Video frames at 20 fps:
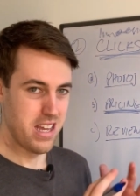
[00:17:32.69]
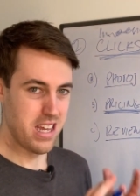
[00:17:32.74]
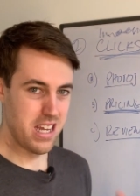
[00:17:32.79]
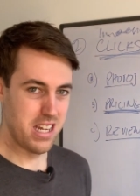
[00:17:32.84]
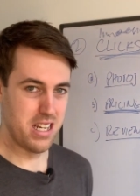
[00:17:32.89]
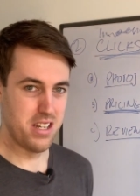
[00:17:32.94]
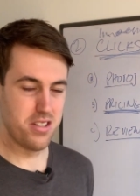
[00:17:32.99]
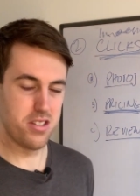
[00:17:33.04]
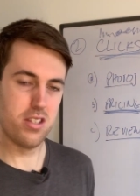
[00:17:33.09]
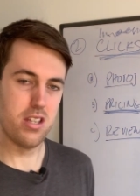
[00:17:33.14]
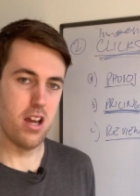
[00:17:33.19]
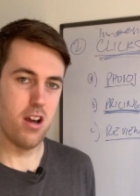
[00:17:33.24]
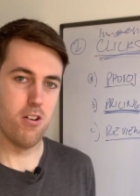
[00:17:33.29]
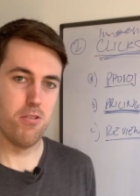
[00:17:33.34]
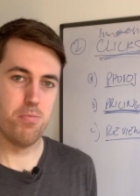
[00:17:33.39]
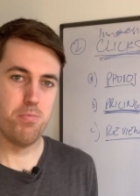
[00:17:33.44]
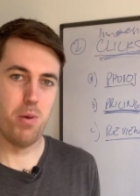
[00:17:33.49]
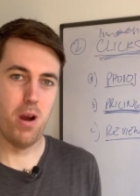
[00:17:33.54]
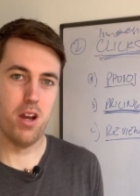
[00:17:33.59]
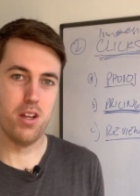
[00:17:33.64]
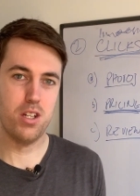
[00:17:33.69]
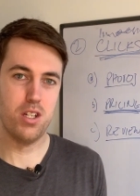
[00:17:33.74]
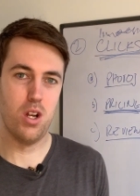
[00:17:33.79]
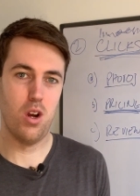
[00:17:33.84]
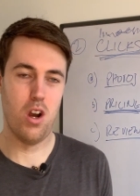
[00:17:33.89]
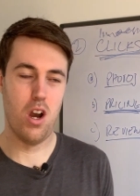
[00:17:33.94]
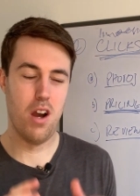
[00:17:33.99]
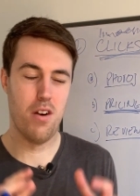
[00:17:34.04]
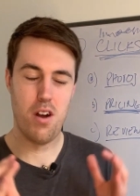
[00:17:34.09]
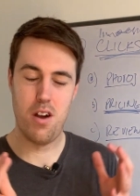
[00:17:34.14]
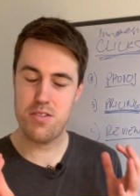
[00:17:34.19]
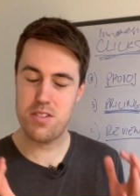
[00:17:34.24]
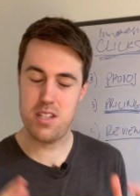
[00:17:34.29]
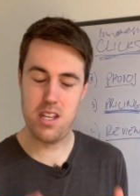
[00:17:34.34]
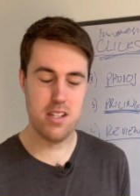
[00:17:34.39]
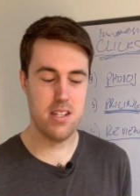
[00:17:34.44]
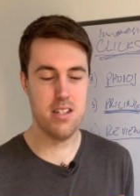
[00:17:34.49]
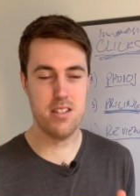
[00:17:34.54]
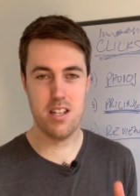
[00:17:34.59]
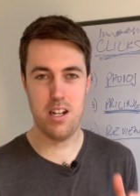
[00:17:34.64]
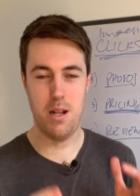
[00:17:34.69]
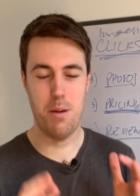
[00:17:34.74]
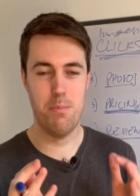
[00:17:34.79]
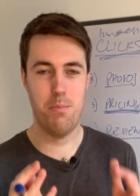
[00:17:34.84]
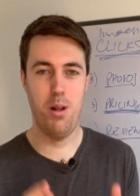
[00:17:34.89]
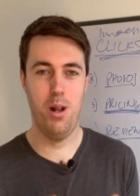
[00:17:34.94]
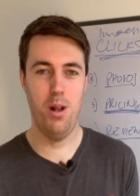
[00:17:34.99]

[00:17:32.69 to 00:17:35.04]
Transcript: in itself, but you know, I've said it till I'm